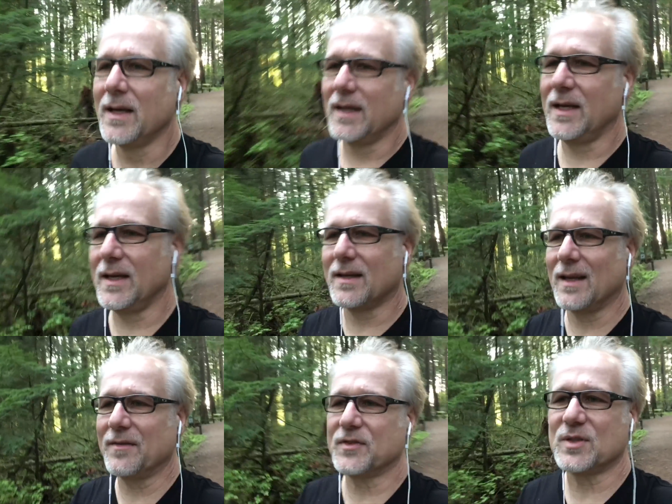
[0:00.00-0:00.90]
he had
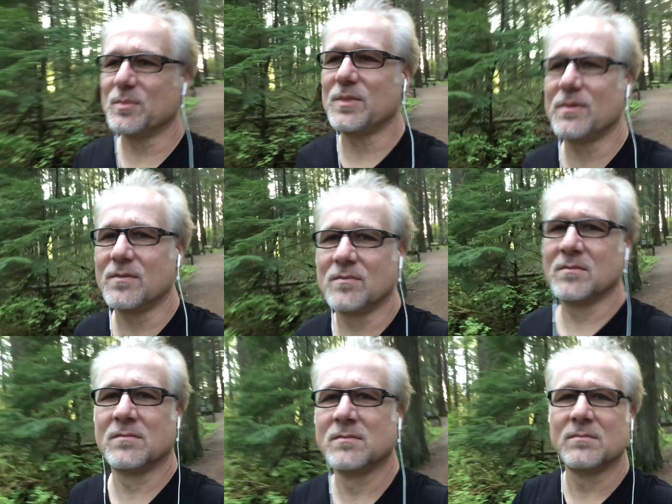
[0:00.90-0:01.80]
left some
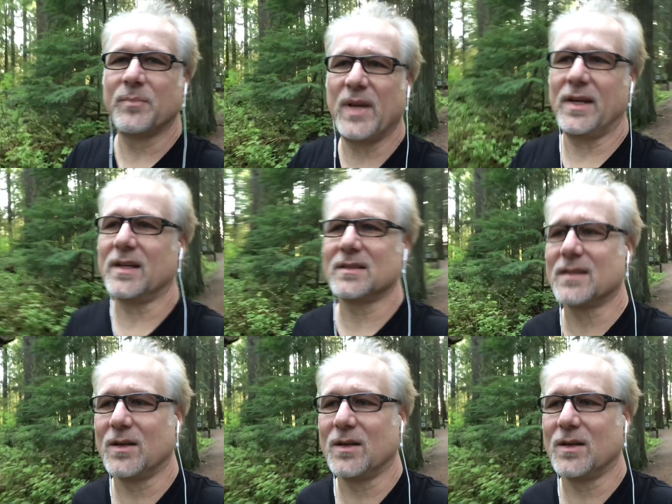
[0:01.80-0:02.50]
peanuts